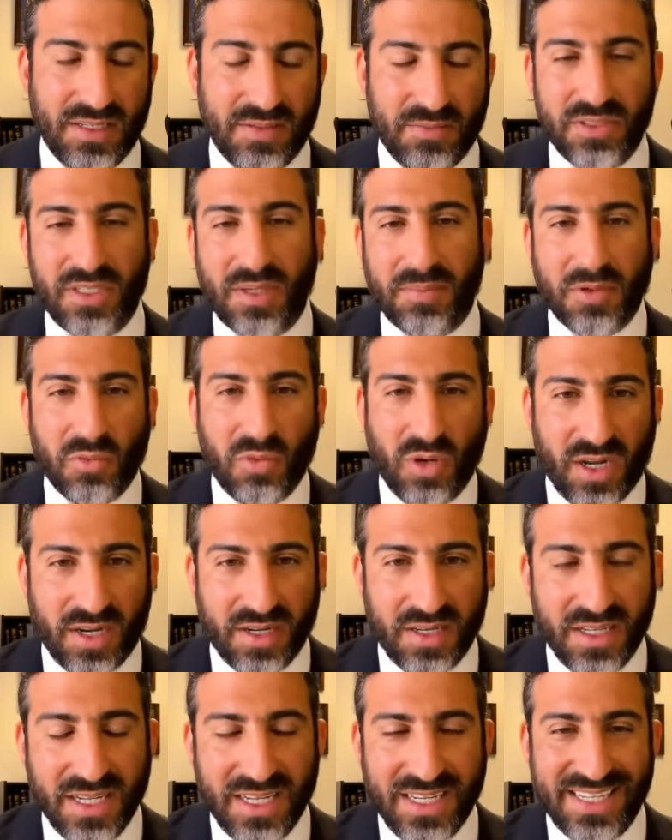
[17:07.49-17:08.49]
Well, number
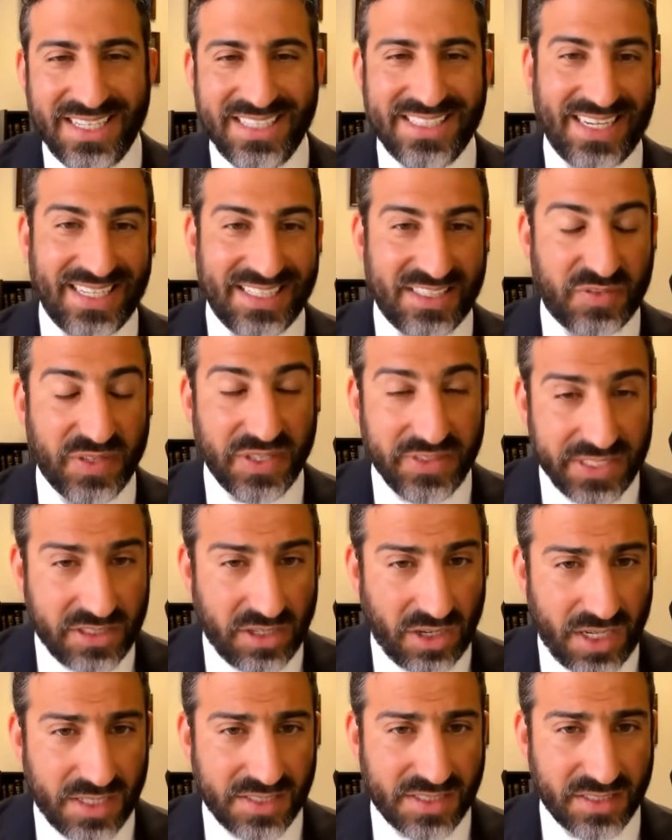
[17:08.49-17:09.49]
one is that it's very
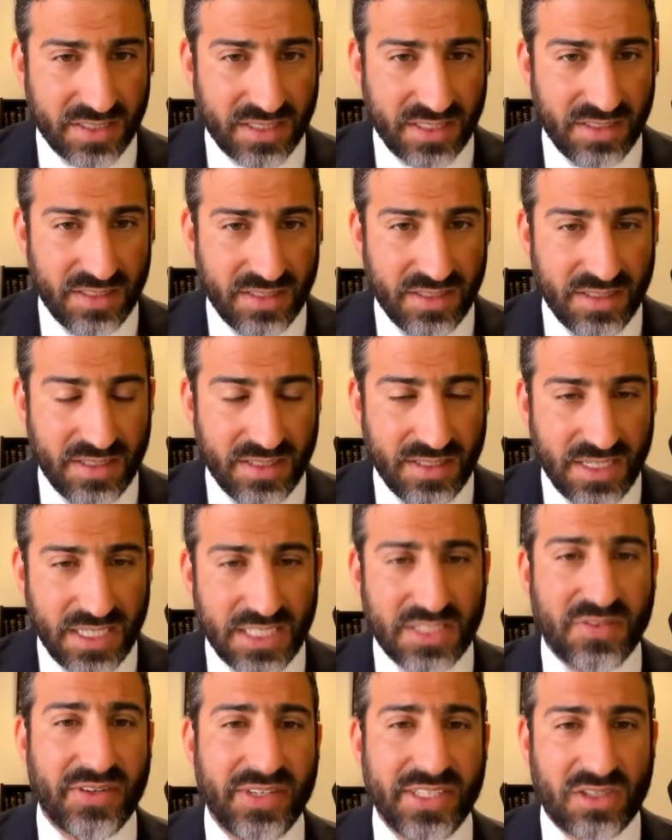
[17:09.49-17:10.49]
costly.
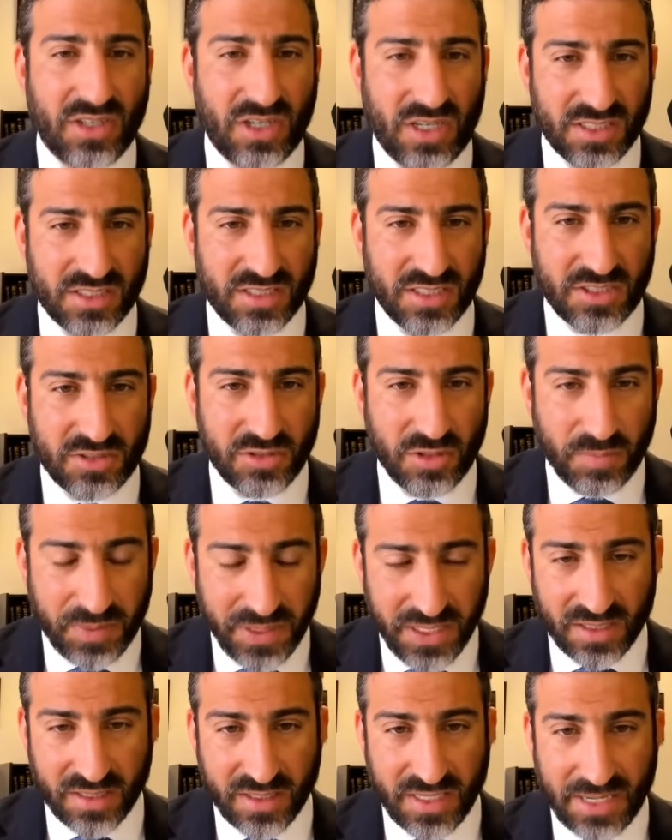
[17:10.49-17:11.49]
It's very costly to
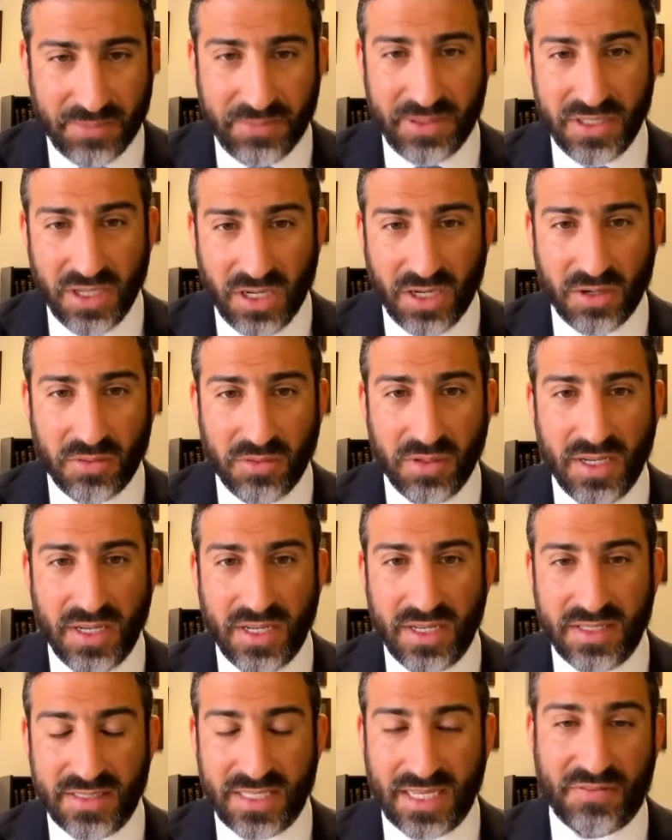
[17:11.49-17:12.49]
appeal. And we know
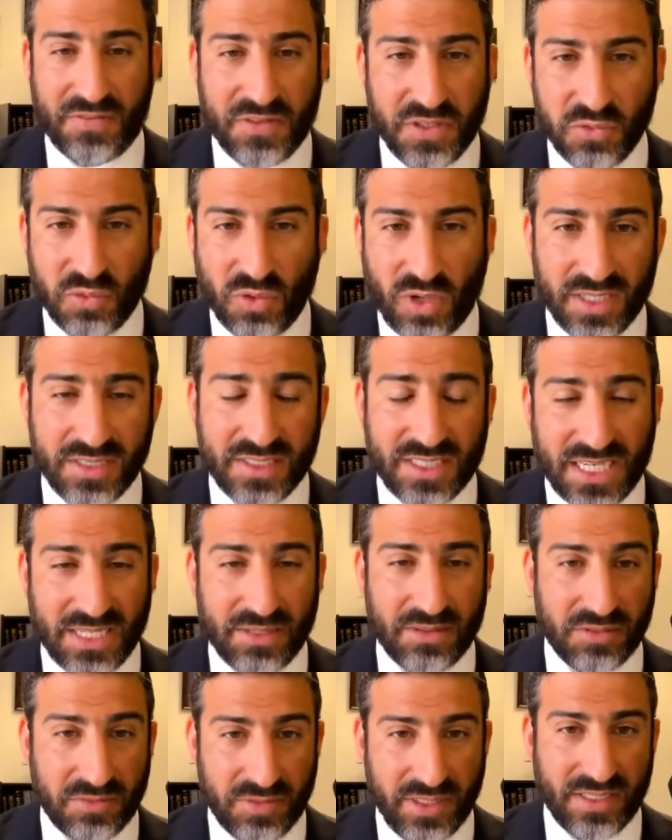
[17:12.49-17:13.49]
that if you want
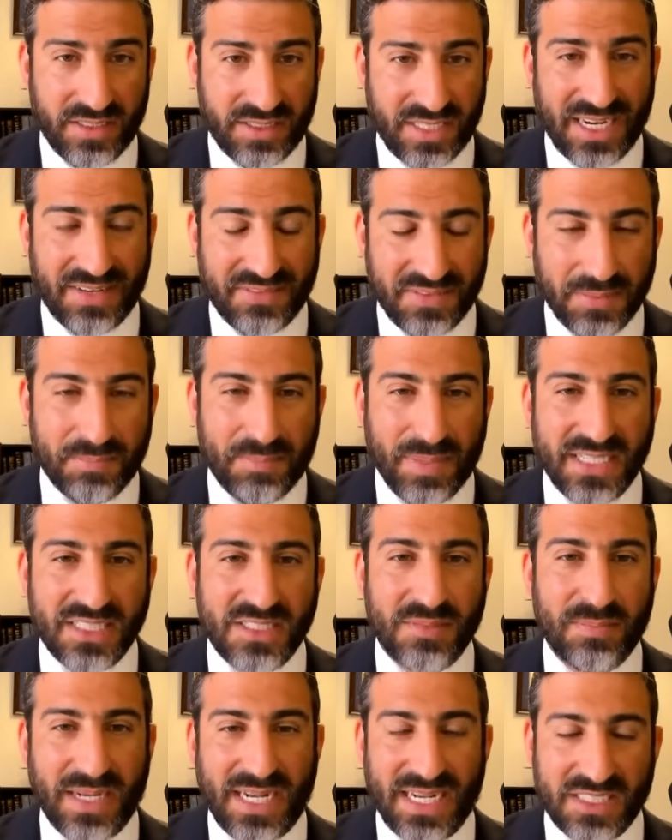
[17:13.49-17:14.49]
Karen Read to have the
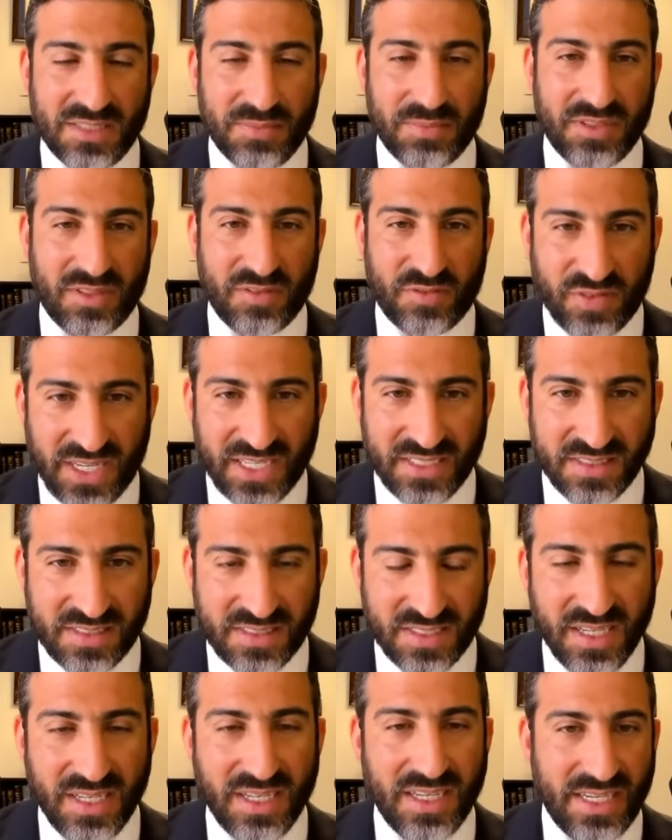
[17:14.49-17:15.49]
best possible
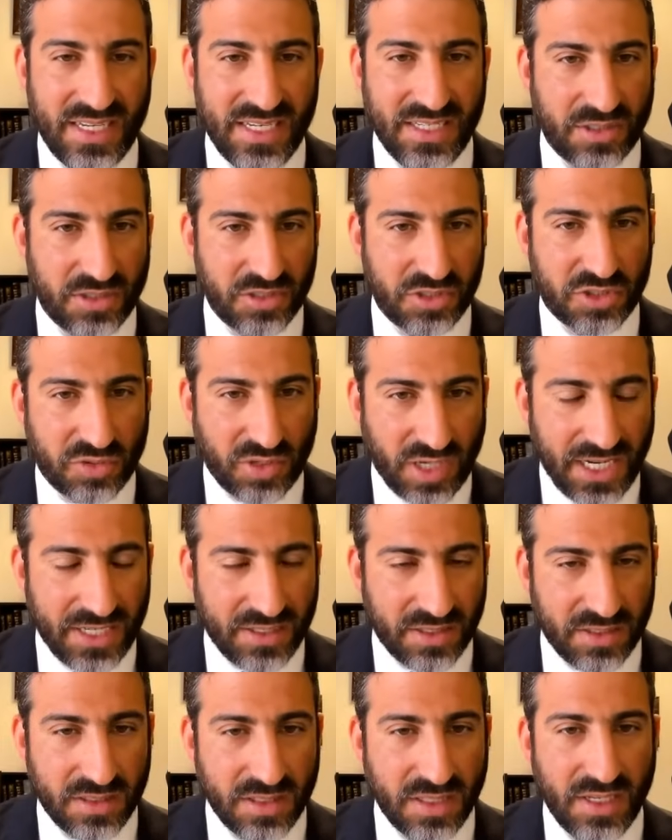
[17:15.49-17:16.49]
defense in her
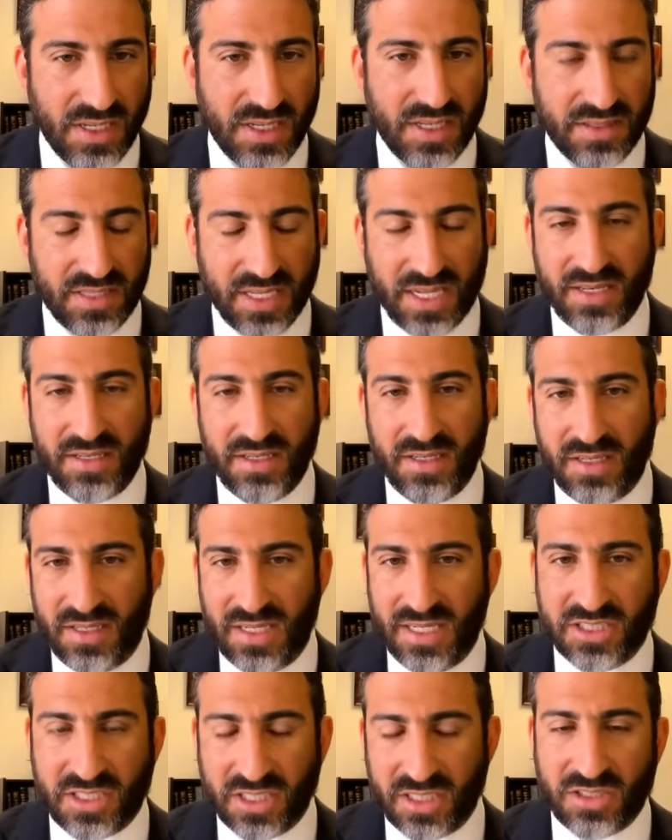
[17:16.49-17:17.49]
trial, then
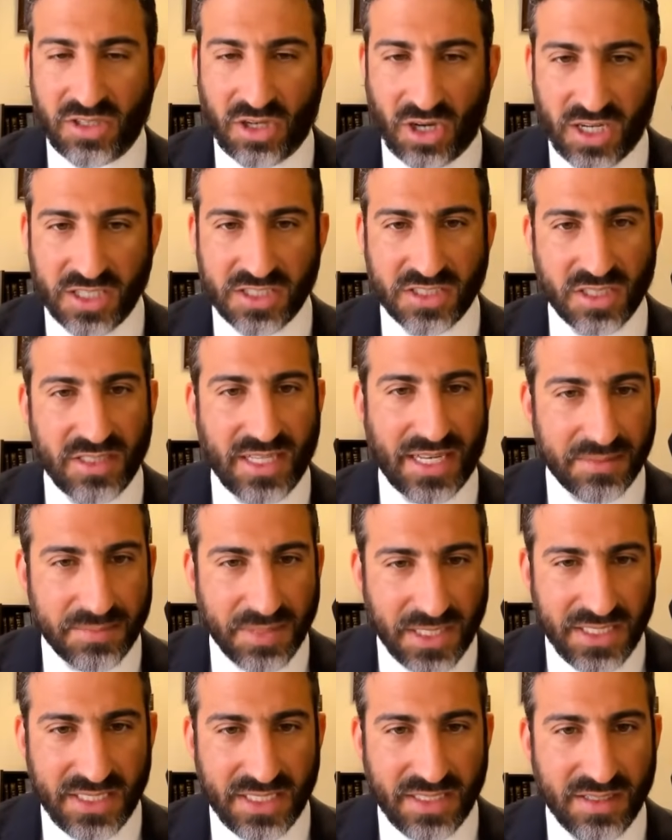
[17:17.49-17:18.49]
it's going to cost a lot of
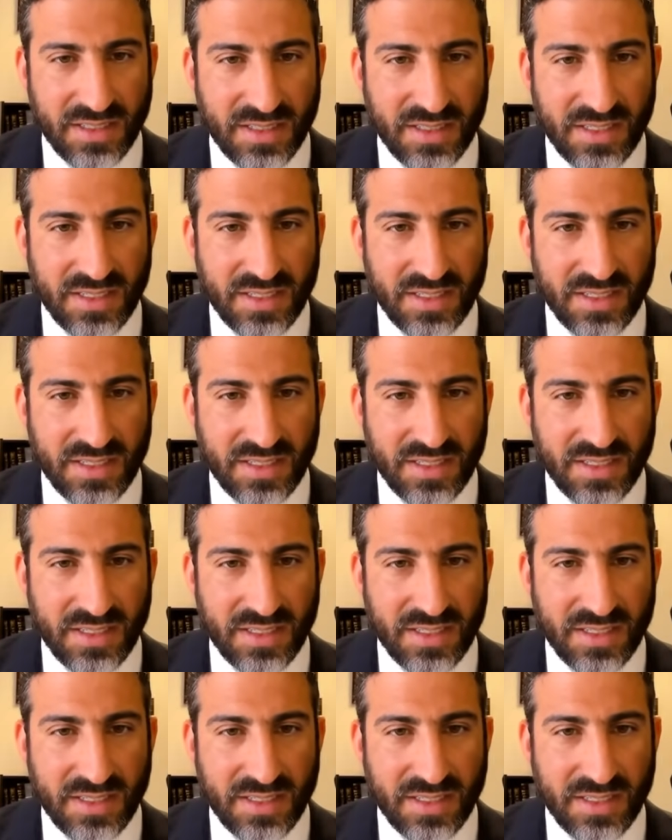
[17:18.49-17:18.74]
money.